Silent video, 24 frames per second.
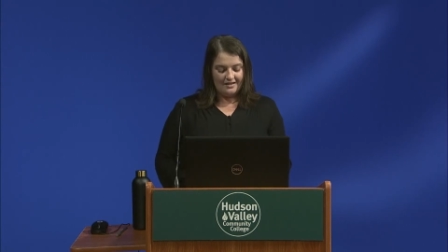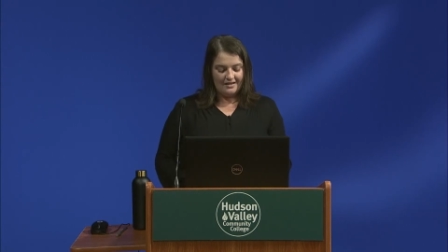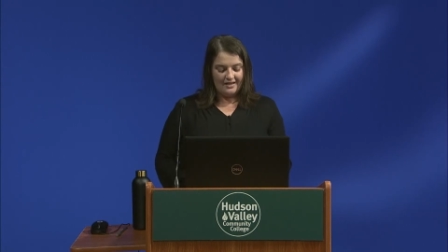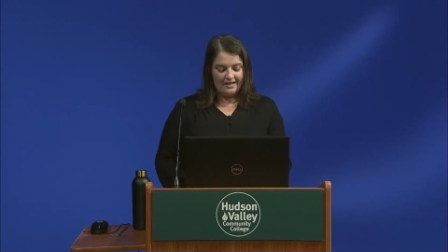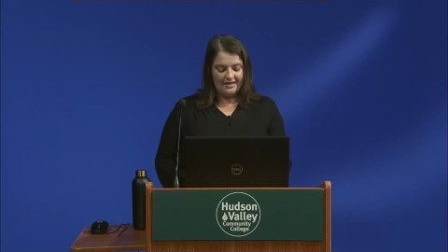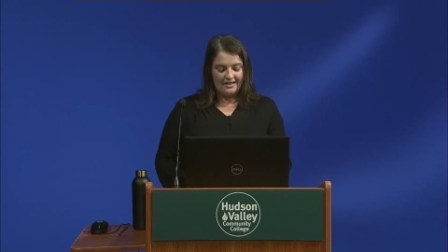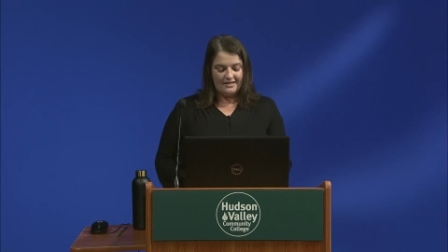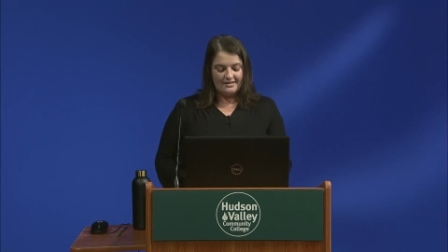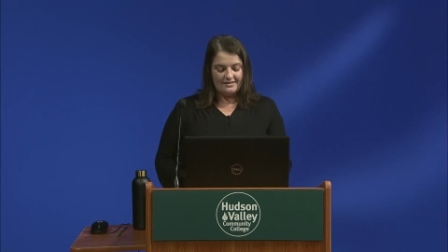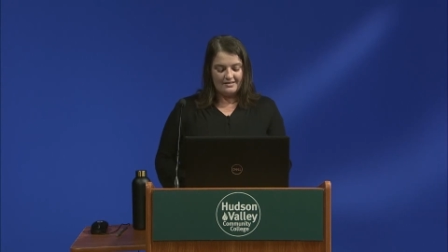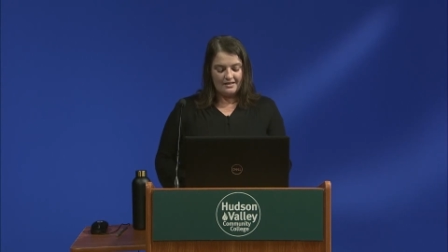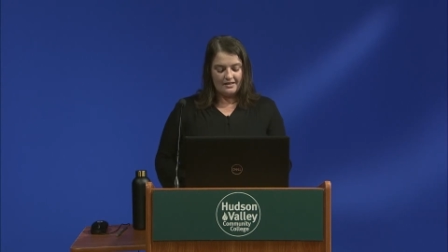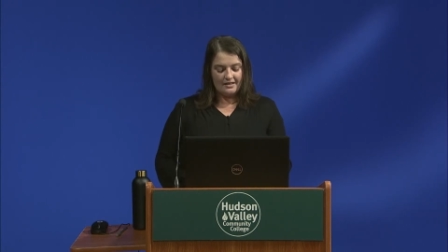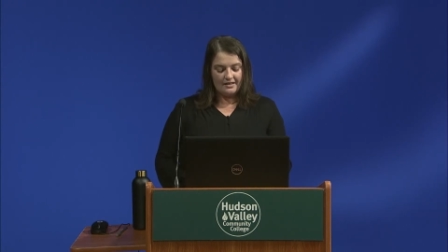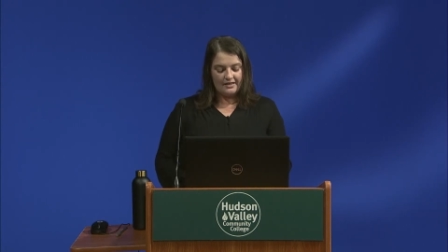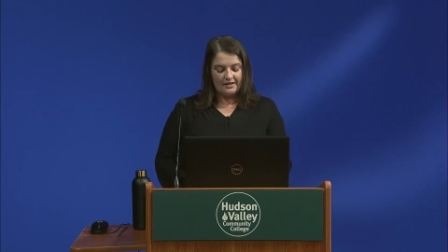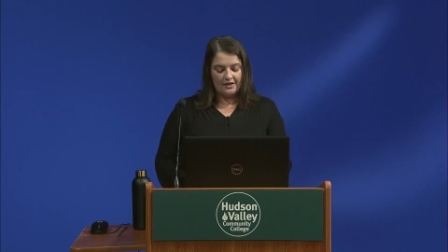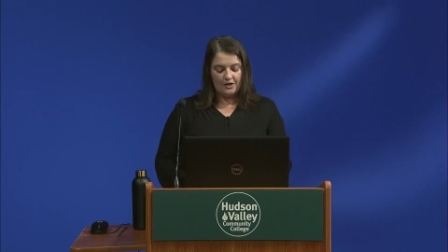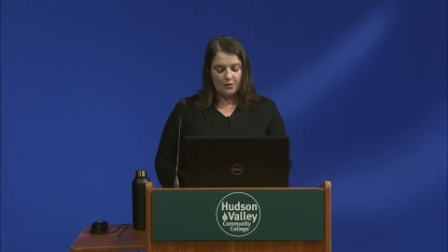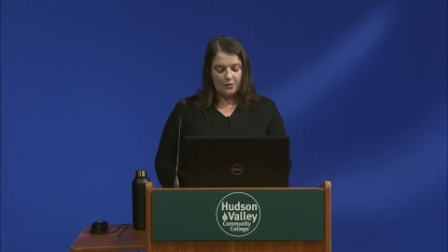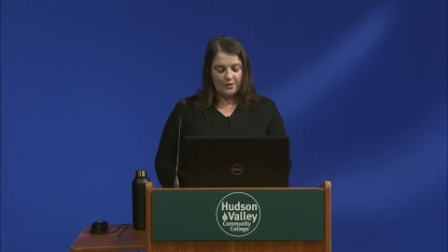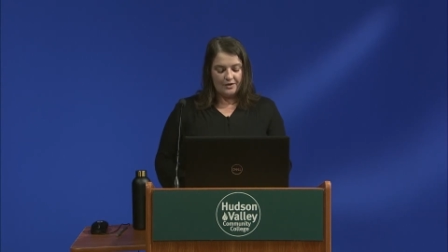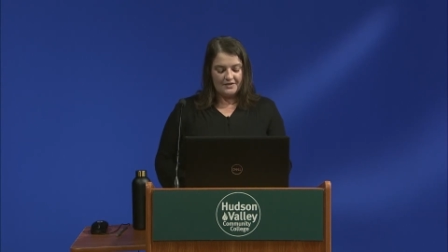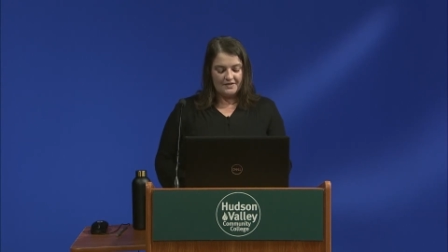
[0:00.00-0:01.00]
It is
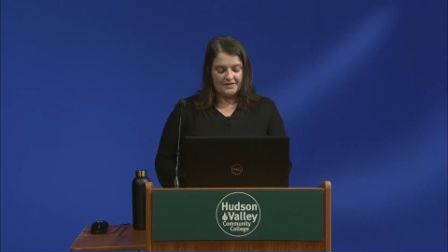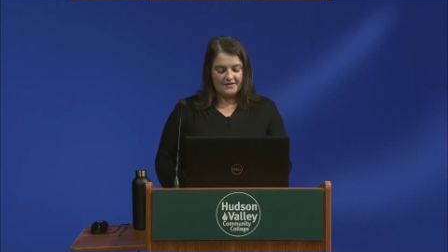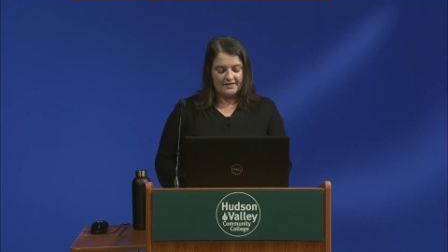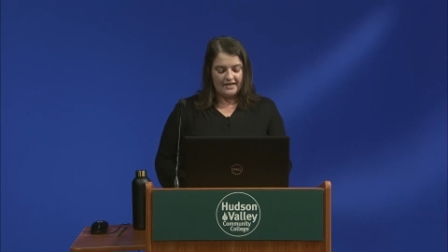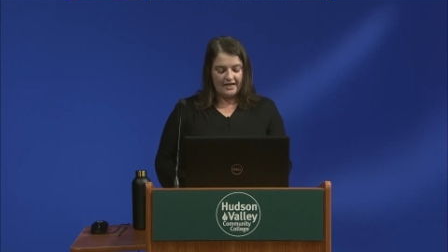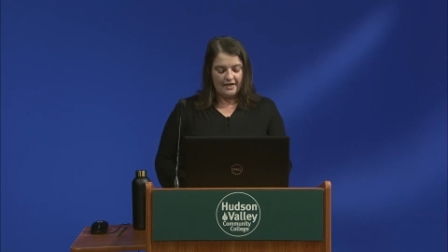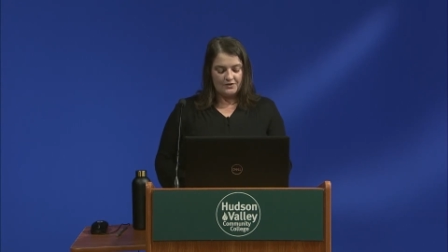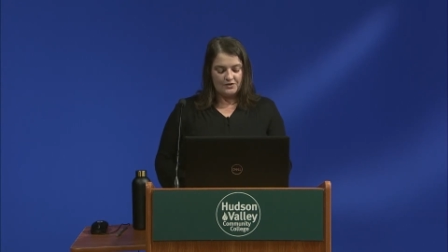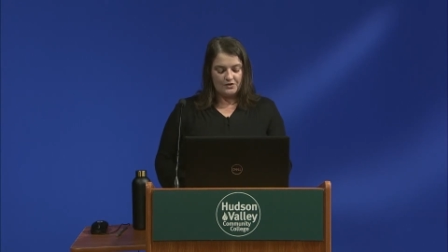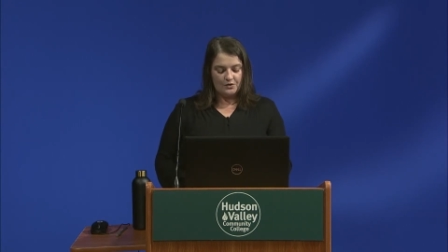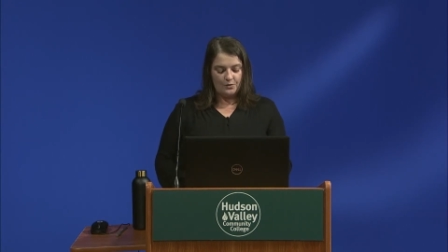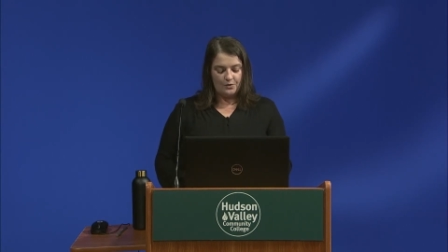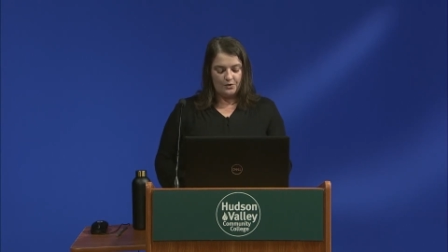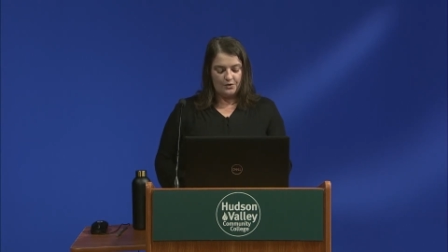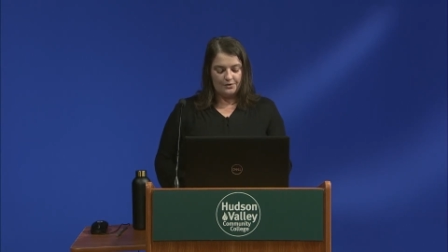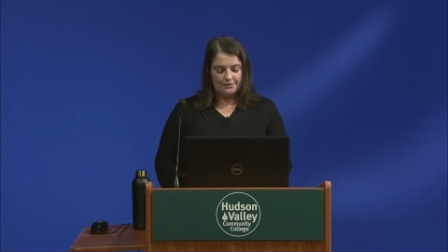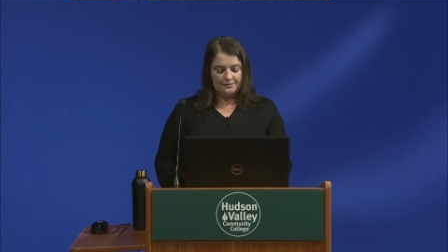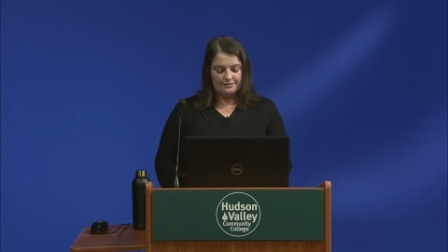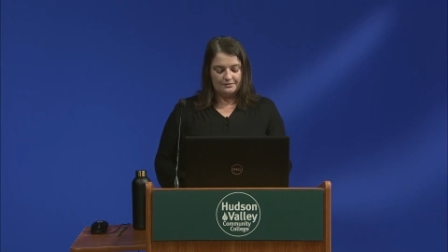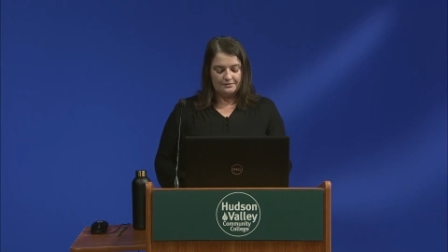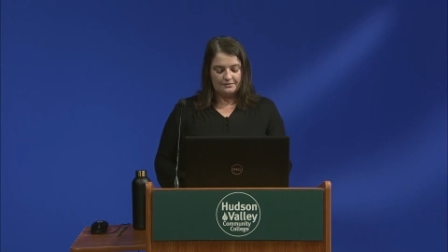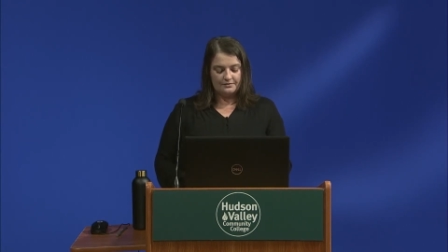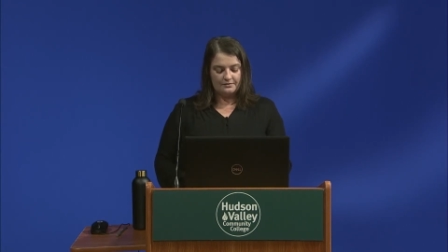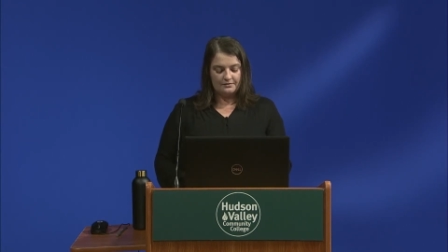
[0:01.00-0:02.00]
unclear what this council
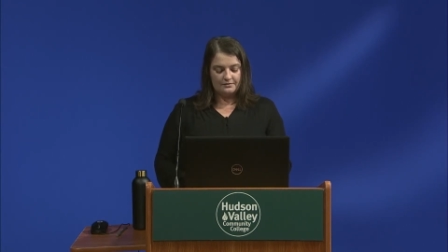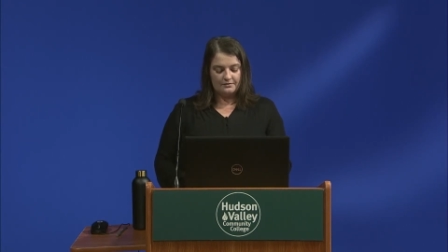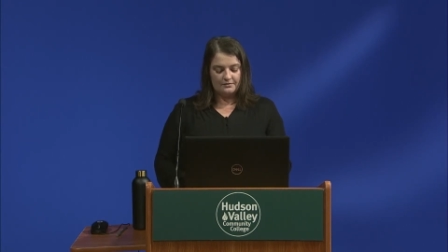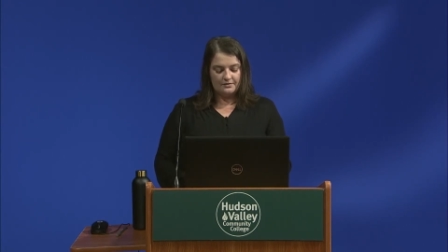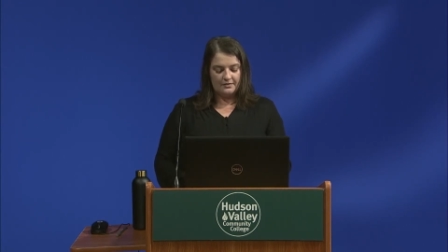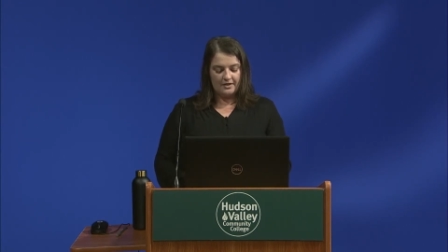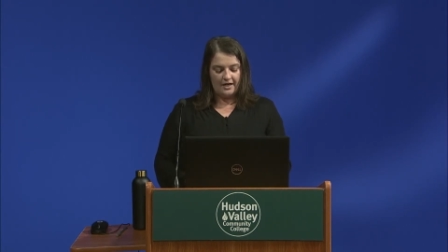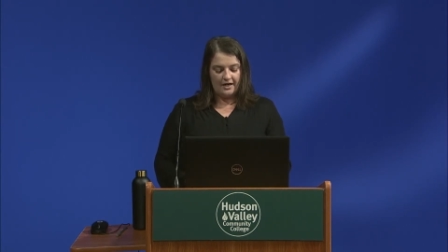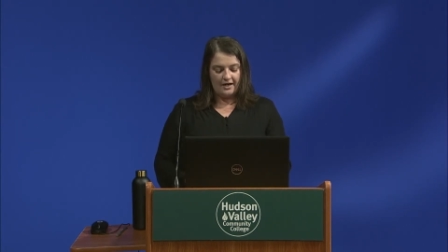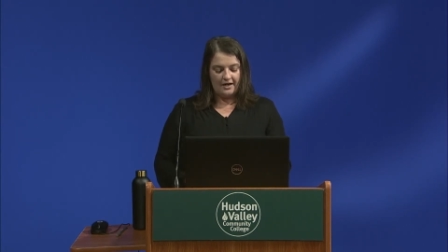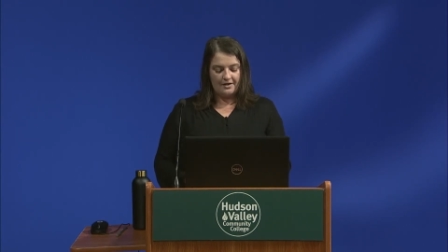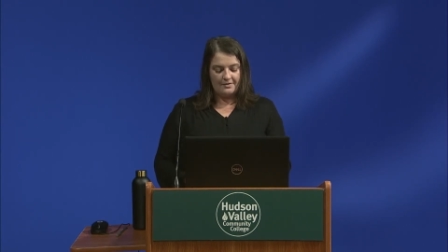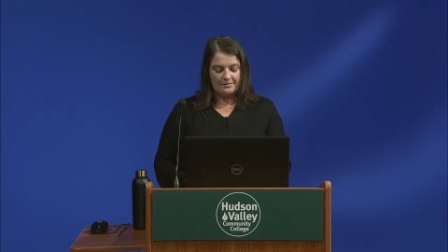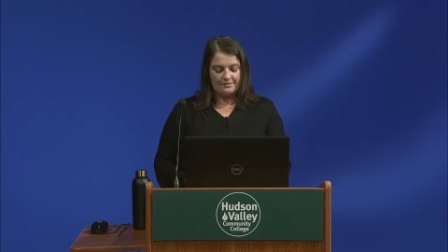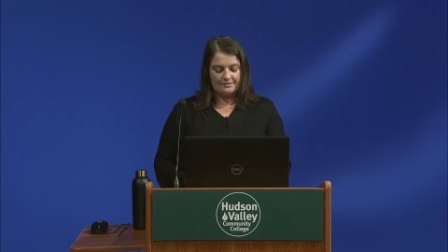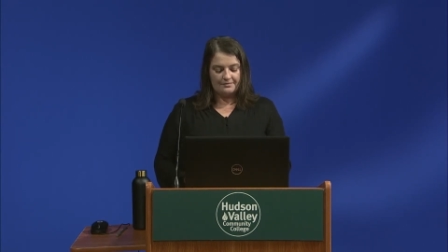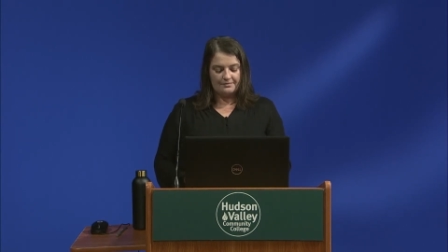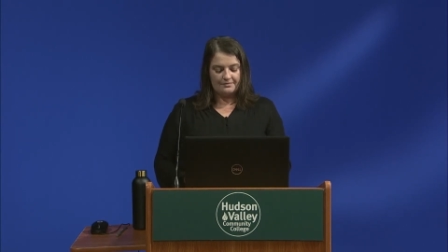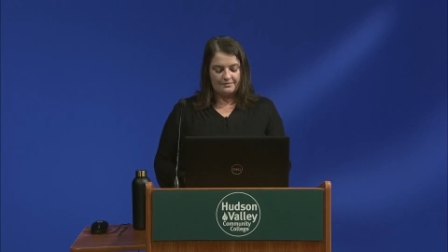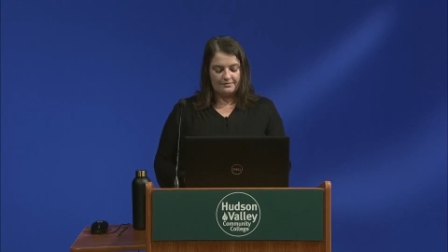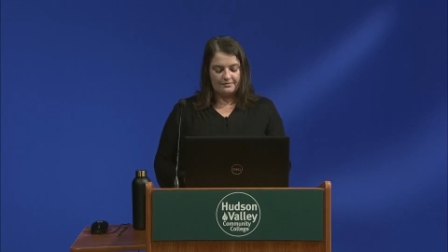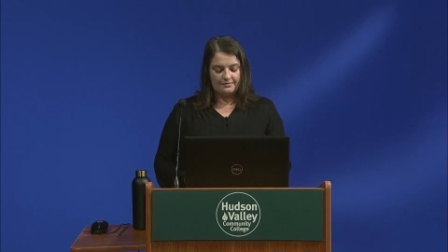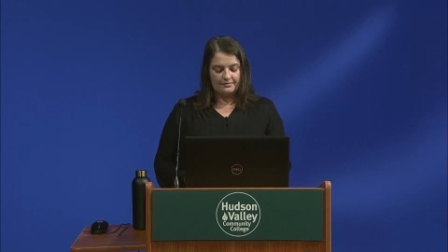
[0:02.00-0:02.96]
will um,